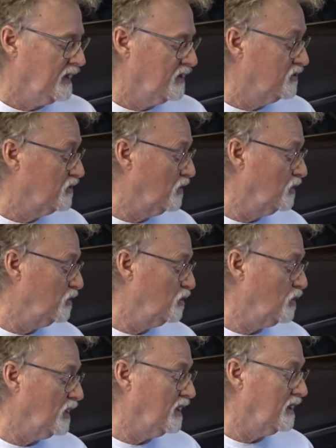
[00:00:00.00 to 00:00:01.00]

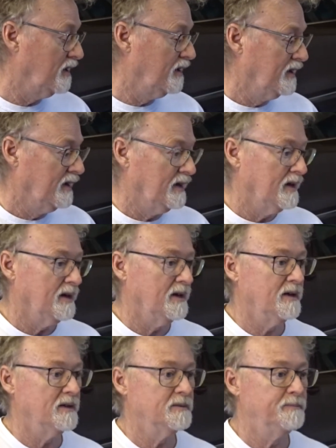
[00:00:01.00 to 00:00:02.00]
So
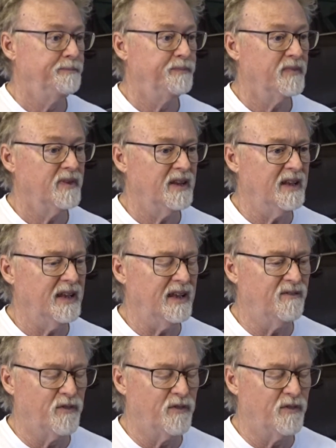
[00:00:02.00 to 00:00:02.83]
at